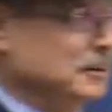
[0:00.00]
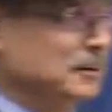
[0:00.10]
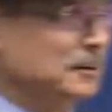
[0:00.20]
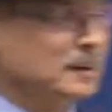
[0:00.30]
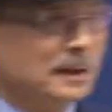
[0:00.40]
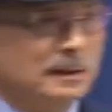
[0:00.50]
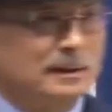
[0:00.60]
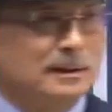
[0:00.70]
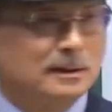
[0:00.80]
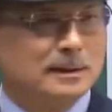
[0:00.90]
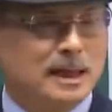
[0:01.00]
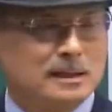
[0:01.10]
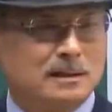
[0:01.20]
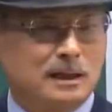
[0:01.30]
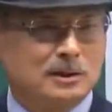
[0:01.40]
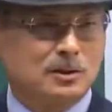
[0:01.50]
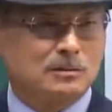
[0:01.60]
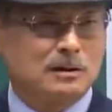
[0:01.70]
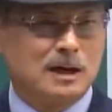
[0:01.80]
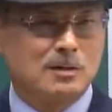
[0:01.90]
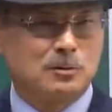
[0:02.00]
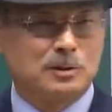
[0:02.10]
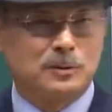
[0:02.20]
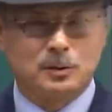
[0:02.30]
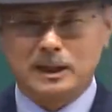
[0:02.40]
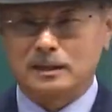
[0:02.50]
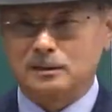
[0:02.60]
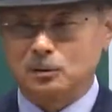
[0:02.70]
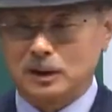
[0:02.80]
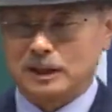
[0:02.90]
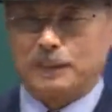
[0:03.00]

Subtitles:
should just get out there and work whatever jobs were